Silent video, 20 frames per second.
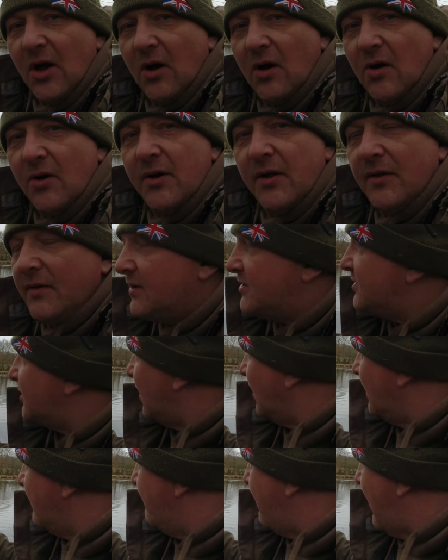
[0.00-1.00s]
on the
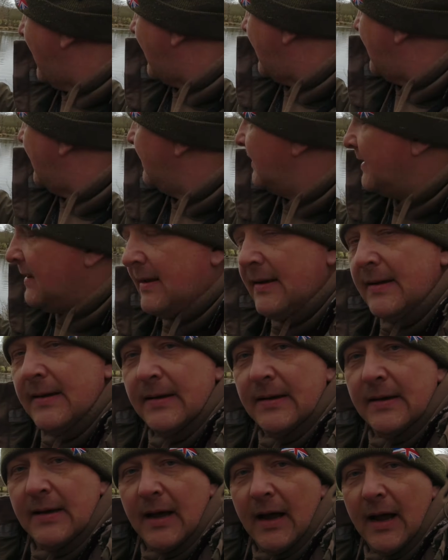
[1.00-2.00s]
solid bag,
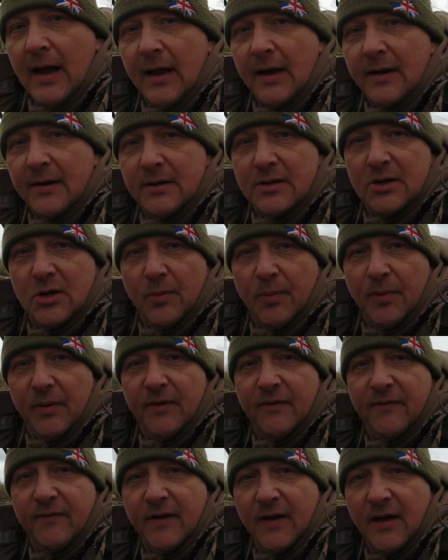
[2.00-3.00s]
and a
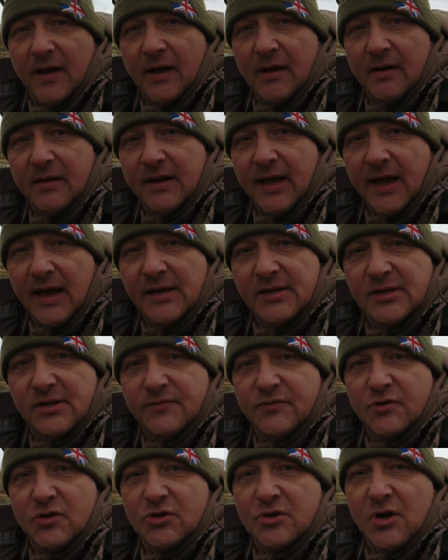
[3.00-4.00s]
couple of geese
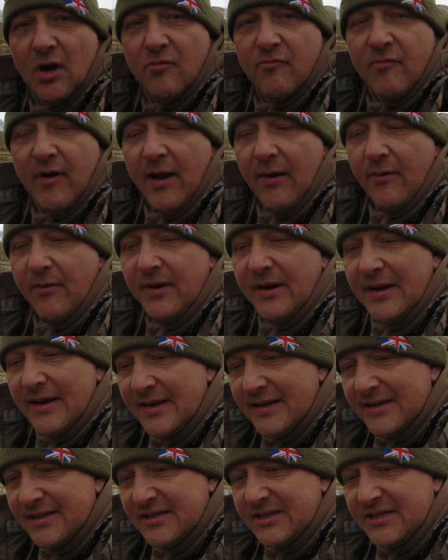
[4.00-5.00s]
have just gone round,
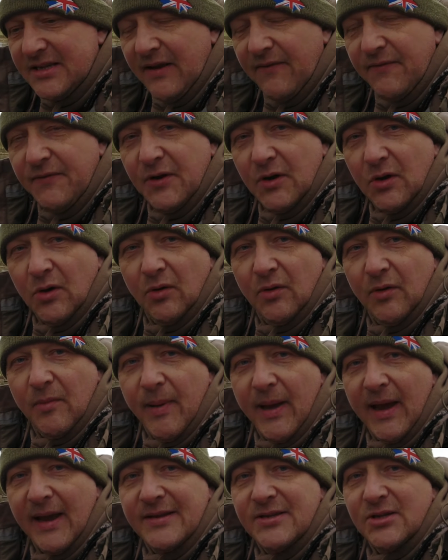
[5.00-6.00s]
sieved all the
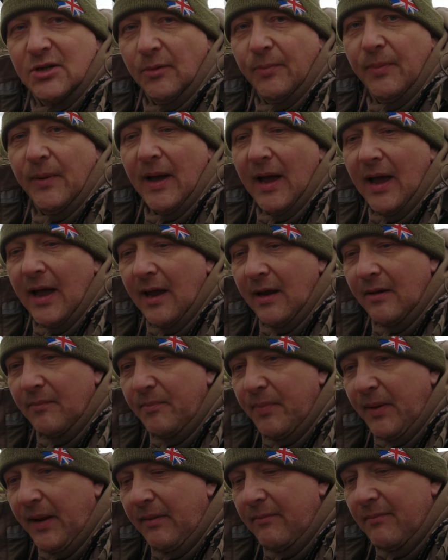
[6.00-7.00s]
bait up
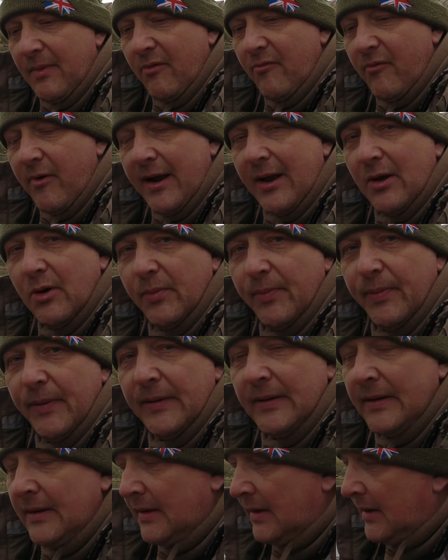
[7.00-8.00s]
and picked my rig up.
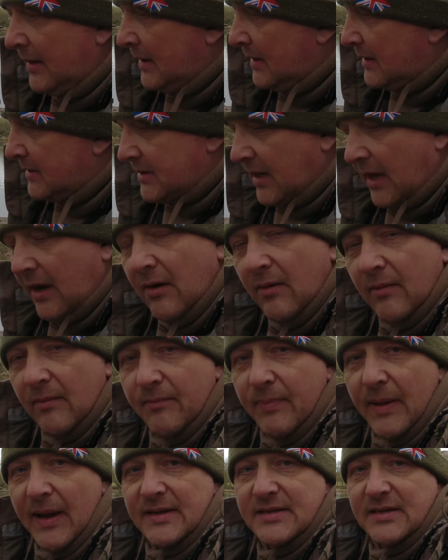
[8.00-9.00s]
So
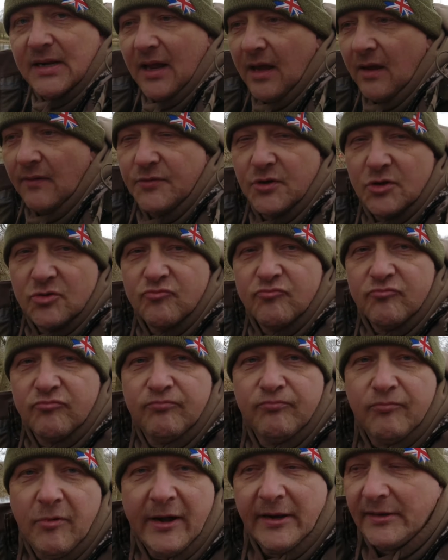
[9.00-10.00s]
basically I've just
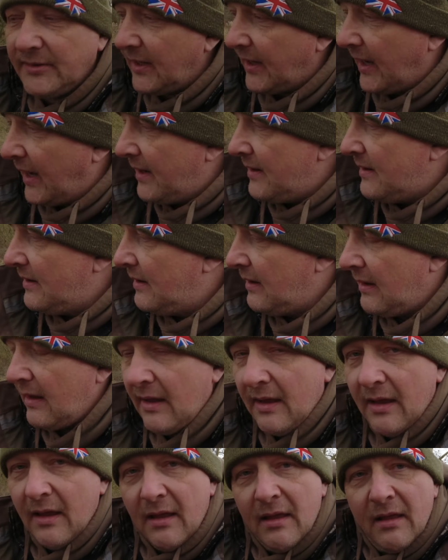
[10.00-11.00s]
reeled it in.
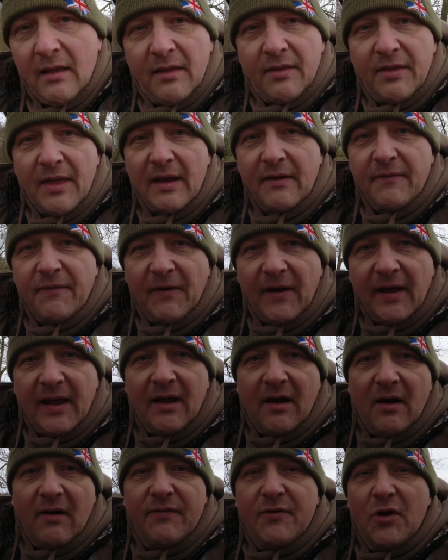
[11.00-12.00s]

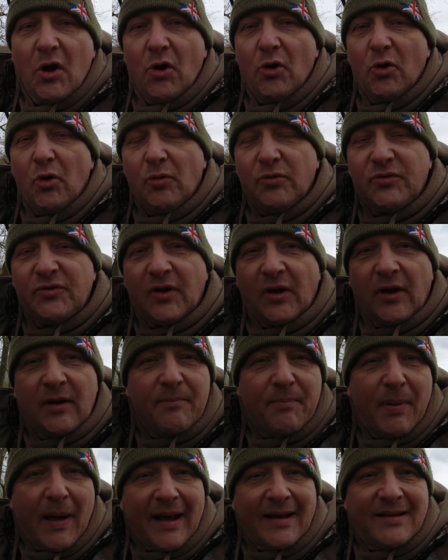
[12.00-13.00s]
Thankfully I've got all
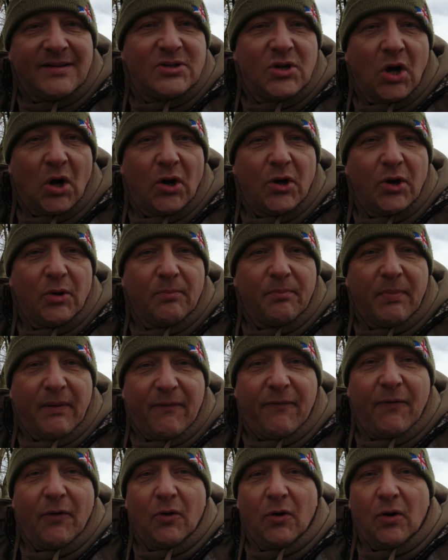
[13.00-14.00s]
solid bags tied up
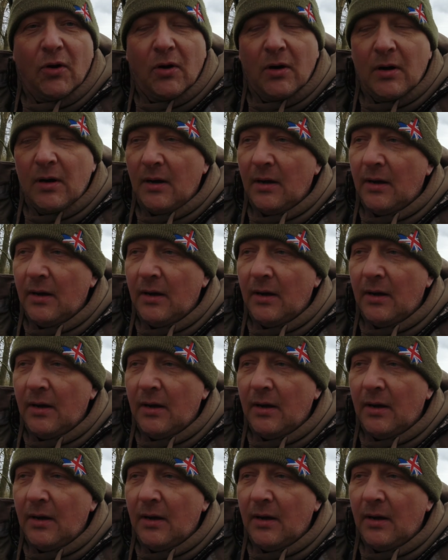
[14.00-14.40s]
before